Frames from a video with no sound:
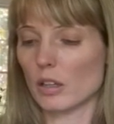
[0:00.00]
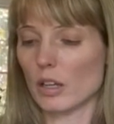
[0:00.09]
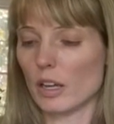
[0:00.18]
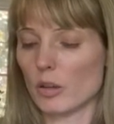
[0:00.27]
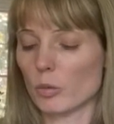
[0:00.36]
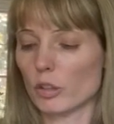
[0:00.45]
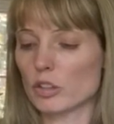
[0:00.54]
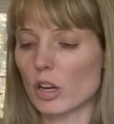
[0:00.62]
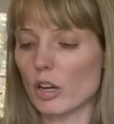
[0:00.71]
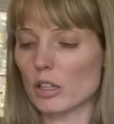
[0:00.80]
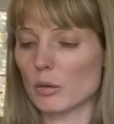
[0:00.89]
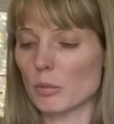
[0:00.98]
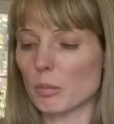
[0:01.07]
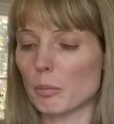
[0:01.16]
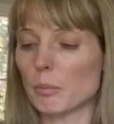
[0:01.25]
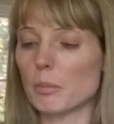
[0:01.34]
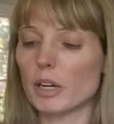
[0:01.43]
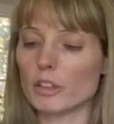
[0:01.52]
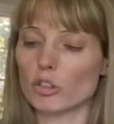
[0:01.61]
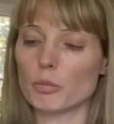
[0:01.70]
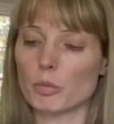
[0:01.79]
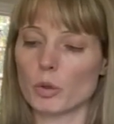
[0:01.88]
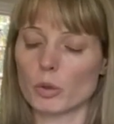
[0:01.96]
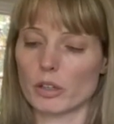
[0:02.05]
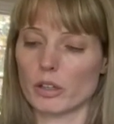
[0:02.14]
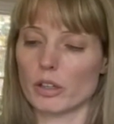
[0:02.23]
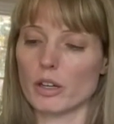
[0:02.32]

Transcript: And we'll talk much more